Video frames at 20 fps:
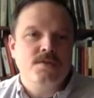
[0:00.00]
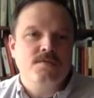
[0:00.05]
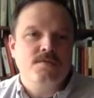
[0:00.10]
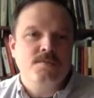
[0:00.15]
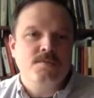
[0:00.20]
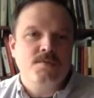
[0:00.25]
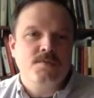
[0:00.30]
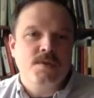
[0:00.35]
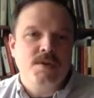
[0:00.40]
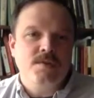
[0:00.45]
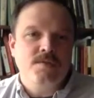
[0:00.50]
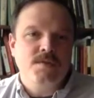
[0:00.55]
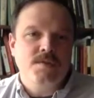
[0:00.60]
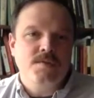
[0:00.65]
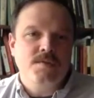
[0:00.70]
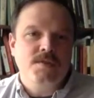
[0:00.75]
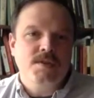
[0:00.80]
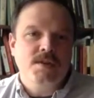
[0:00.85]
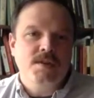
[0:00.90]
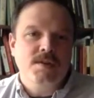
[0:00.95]
from
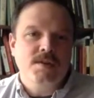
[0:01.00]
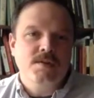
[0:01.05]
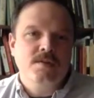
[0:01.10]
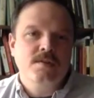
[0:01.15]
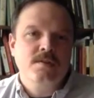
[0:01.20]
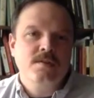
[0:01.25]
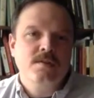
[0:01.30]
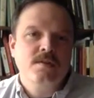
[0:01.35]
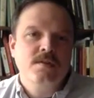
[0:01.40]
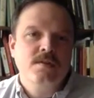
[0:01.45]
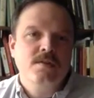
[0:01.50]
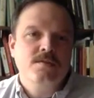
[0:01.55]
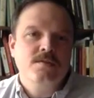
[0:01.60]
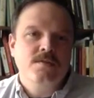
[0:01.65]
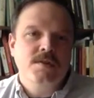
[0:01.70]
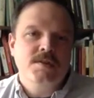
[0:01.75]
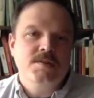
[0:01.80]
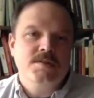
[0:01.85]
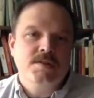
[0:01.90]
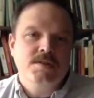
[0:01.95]
2015,
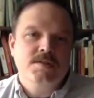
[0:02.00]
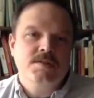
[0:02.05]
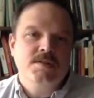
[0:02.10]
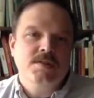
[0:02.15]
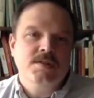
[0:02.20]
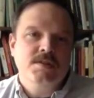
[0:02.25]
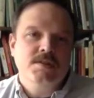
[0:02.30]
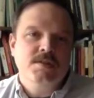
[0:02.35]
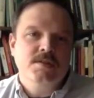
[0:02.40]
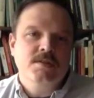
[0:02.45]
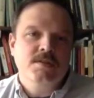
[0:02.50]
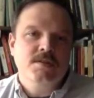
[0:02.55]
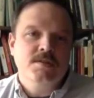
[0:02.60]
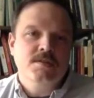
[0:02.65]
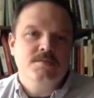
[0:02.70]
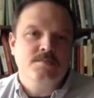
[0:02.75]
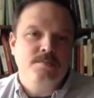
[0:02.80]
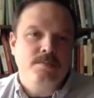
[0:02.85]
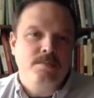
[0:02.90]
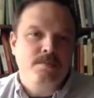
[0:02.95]
2016. These
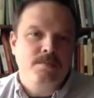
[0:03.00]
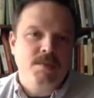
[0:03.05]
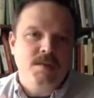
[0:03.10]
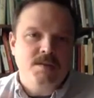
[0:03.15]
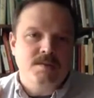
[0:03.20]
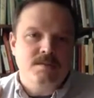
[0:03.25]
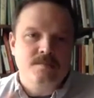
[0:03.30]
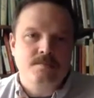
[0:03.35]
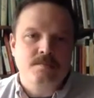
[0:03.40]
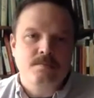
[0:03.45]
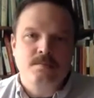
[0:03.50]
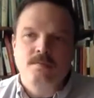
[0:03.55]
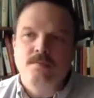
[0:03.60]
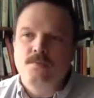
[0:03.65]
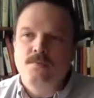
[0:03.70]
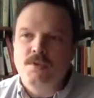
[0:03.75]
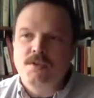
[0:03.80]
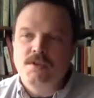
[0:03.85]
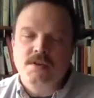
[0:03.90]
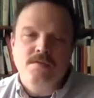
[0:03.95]
these
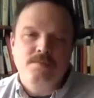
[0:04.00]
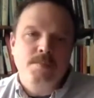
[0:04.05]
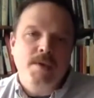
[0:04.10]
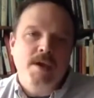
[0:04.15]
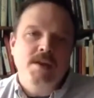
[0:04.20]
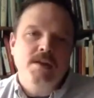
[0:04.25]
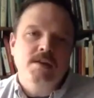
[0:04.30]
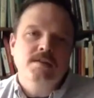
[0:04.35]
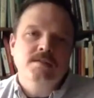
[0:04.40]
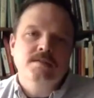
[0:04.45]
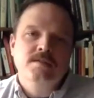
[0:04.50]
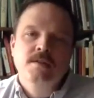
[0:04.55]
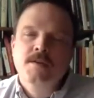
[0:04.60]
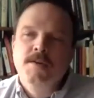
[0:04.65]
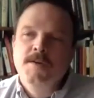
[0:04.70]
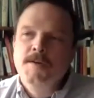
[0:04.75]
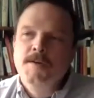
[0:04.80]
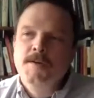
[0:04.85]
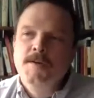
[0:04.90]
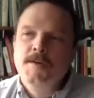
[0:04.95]
relief paintings,
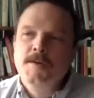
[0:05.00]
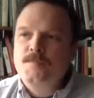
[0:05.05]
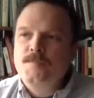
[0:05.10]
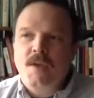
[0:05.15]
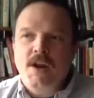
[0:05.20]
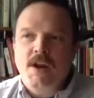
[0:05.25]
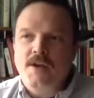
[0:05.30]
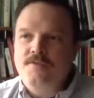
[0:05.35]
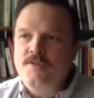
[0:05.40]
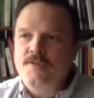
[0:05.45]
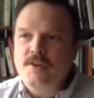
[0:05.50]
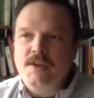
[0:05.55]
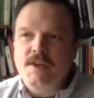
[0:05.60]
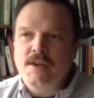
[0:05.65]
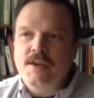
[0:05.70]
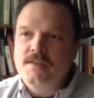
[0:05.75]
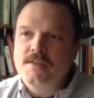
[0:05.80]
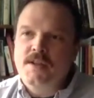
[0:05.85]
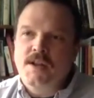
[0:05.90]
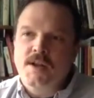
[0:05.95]
and I
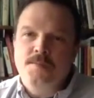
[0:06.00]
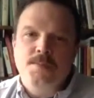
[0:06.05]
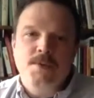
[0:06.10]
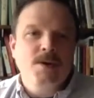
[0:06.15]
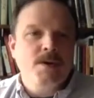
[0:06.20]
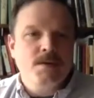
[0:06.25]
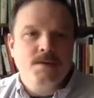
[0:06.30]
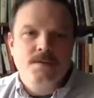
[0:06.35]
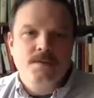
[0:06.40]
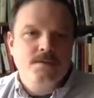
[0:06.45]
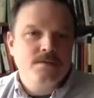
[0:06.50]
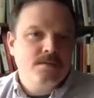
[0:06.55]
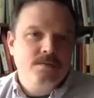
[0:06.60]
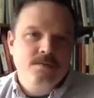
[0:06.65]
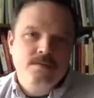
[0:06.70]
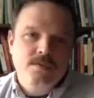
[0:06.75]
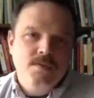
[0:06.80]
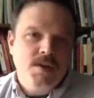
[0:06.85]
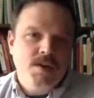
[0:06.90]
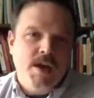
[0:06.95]
forget that I put
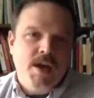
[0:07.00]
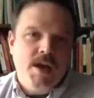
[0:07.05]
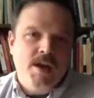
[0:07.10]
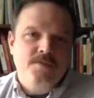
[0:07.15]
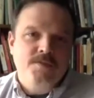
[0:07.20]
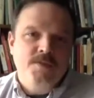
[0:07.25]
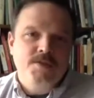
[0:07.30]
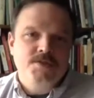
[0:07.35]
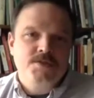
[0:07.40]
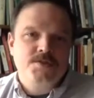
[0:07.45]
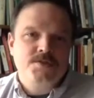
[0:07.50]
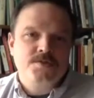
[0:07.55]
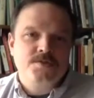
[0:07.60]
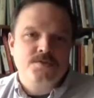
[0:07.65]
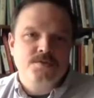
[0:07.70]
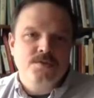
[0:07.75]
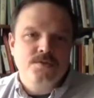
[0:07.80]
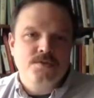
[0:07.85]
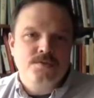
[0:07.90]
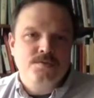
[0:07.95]
a half inch
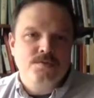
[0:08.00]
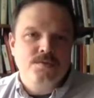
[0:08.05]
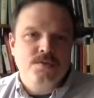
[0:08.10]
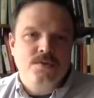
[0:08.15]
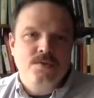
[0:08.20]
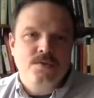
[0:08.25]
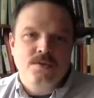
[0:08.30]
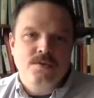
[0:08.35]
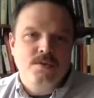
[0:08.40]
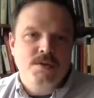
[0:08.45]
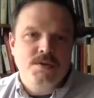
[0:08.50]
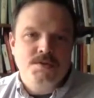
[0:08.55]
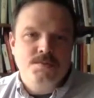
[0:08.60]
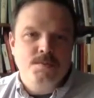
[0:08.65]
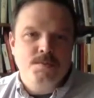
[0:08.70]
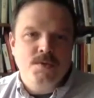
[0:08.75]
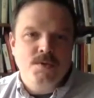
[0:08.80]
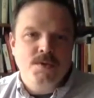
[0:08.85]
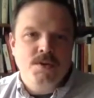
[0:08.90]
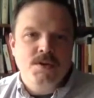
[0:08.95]
screw through a quarter inch
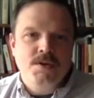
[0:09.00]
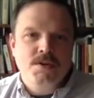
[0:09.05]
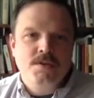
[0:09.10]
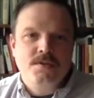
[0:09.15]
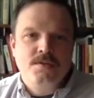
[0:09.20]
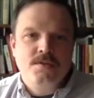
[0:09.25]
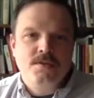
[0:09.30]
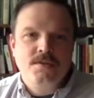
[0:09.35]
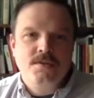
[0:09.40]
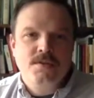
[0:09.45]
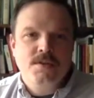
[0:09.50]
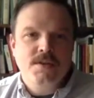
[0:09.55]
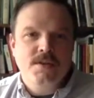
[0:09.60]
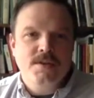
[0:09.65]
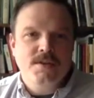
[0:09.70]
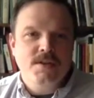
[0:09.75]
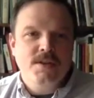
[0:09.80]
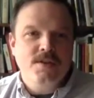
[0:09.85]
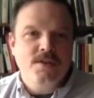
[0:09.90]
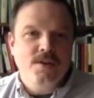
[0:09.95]
board,
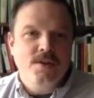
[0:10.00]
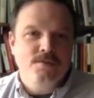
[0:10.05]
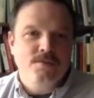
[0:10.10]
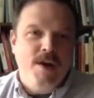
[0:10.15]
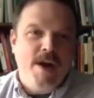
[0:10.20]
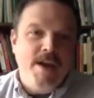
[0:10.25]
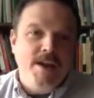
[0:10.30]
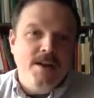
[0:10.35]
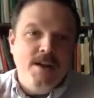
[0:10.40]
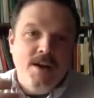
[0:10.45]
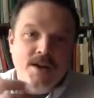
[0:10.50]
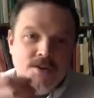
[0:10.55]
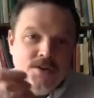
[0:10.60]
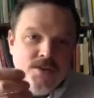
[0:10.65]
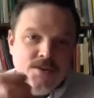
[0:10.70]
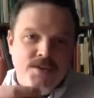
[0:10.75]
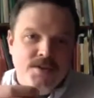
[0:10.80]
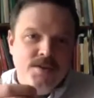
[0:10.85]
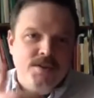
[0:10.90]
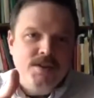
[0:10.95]
and you know, right under
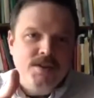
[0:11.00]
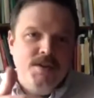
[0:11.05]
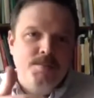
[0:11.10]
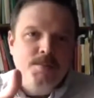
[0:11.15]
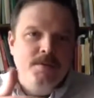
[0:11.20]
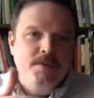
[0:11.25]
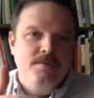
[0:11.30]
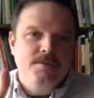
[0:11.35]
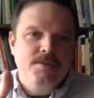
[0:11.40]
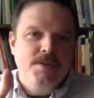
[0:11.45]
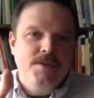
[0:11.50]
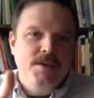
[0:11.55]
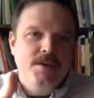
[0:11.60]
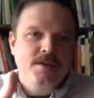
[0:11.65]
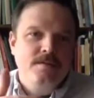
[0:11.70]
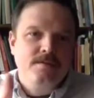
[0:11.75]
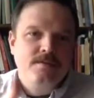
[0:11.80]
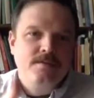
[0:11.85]
the lip of the